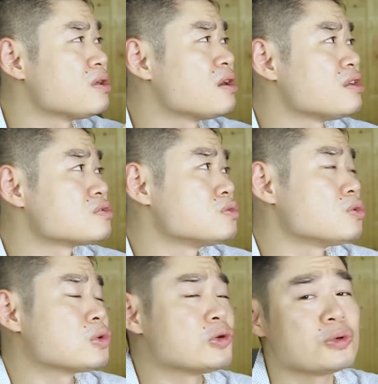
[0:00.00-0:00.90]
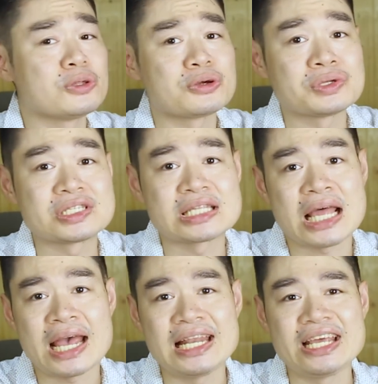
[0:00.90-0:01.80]
Guys, look with her
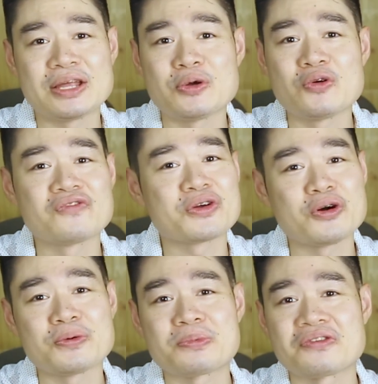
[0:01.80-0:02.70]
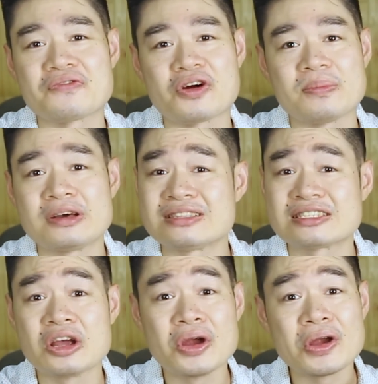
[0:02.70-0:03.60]
styling and overall performance.